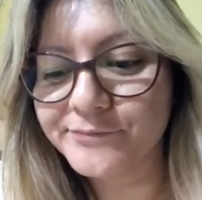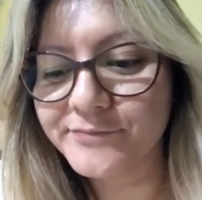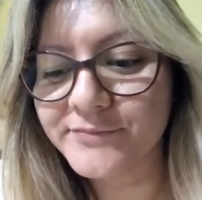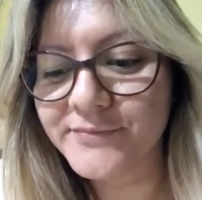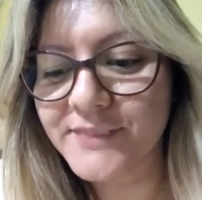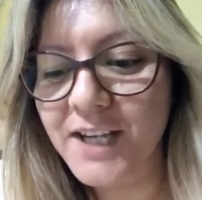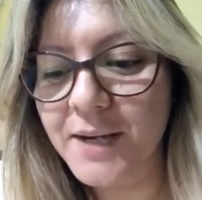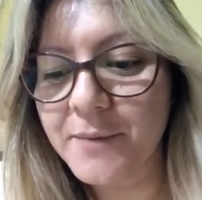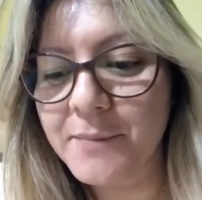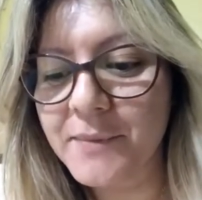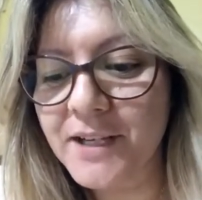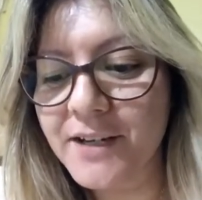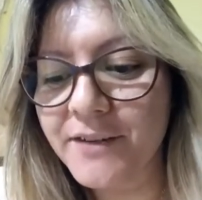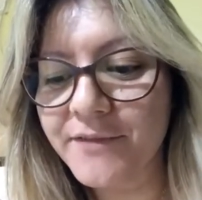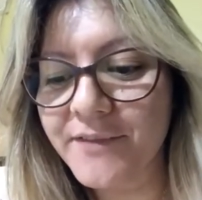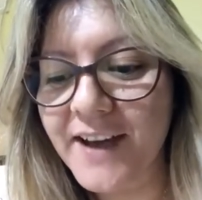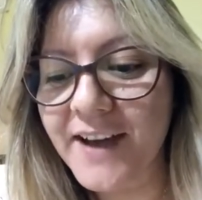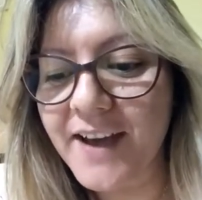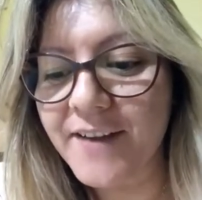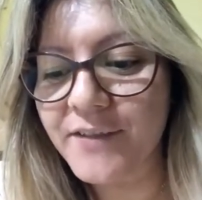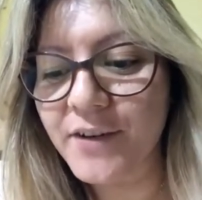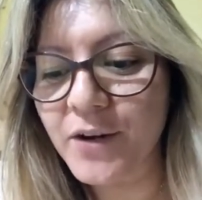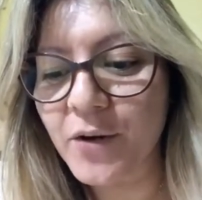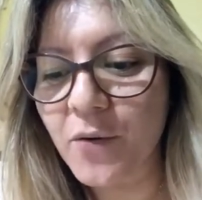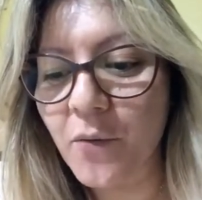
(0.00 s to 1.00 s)
I mean, if I
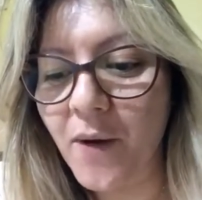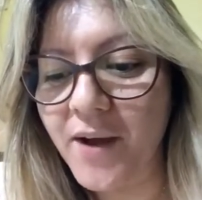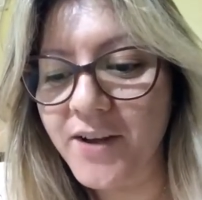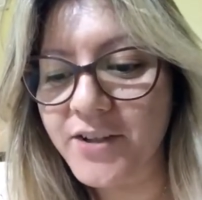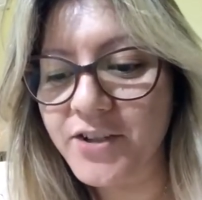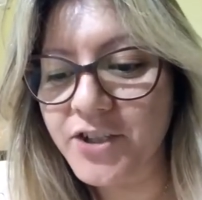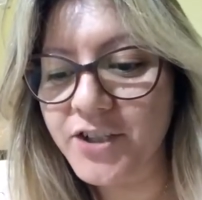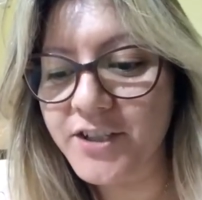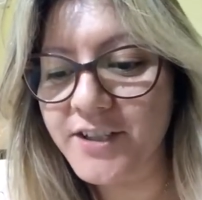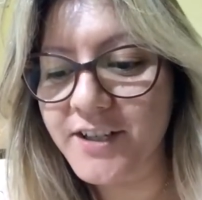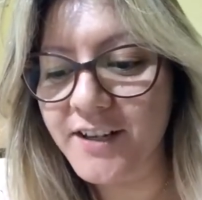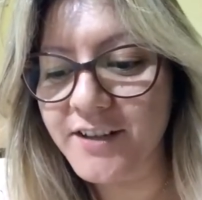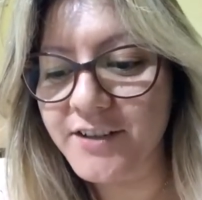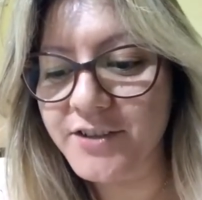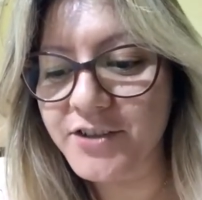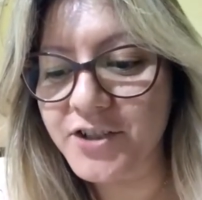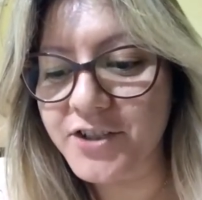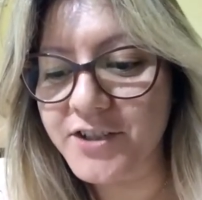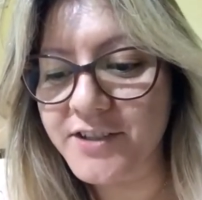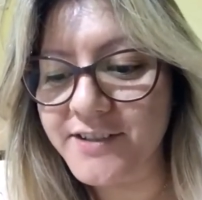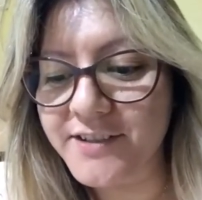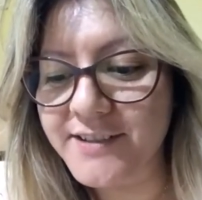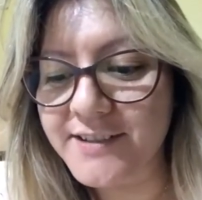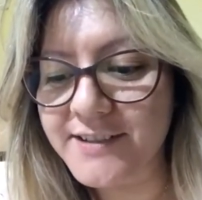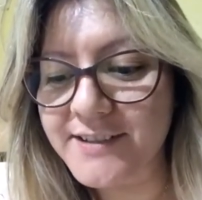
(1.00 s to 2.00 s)
have a question, I'll
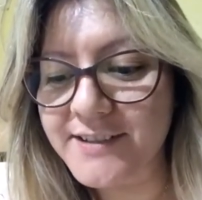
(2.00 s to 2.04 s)
just